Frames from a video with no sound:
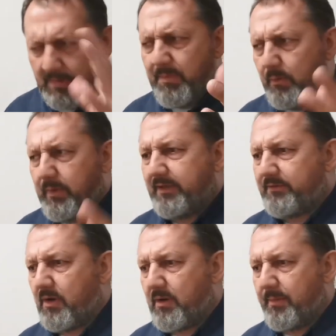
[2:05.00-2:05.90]
maybe we can
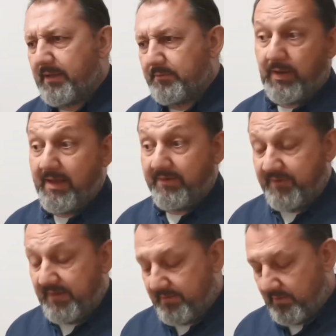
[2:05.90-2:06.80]
talk about blind
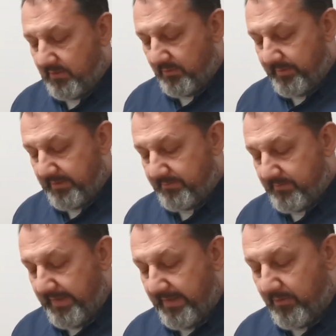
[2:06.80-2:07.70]
faith a little bit
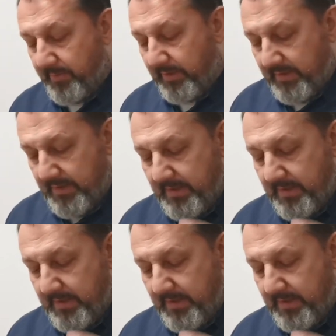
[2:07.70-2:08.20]
later, but